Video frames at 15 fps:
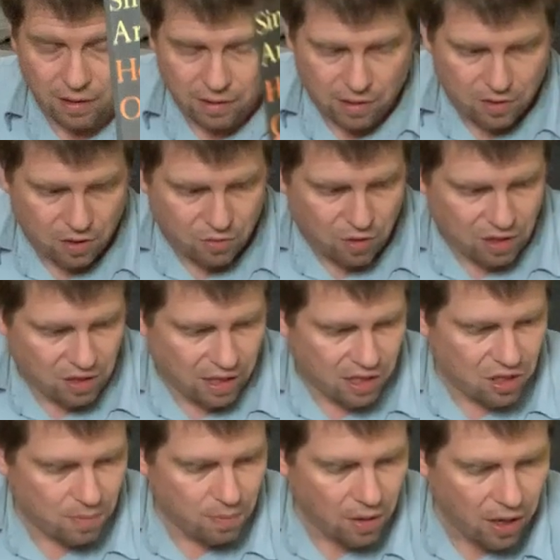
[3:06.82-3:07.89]
that's the
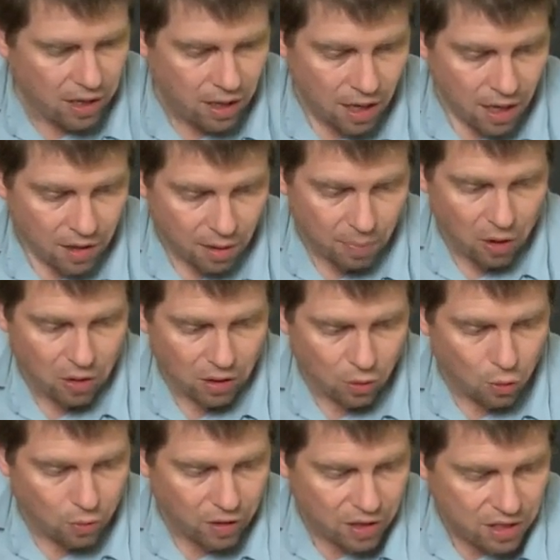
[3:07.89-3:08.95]
translation by poet
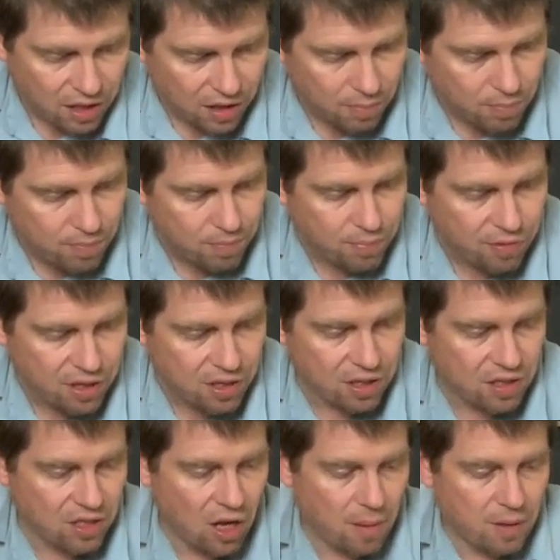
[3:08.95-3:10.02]
laureate in
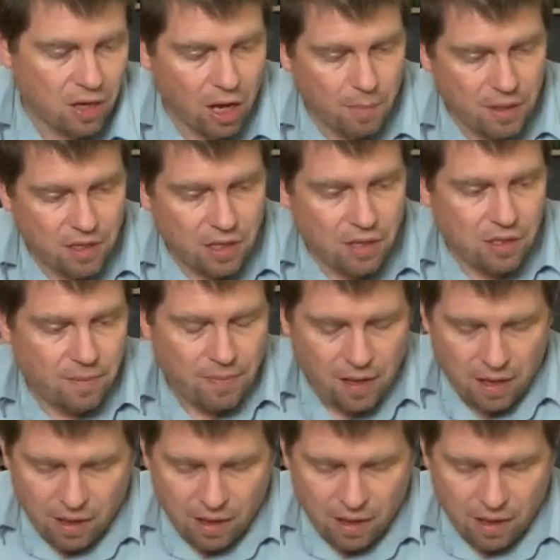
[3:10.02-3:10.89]
Britain, Simon Armitage.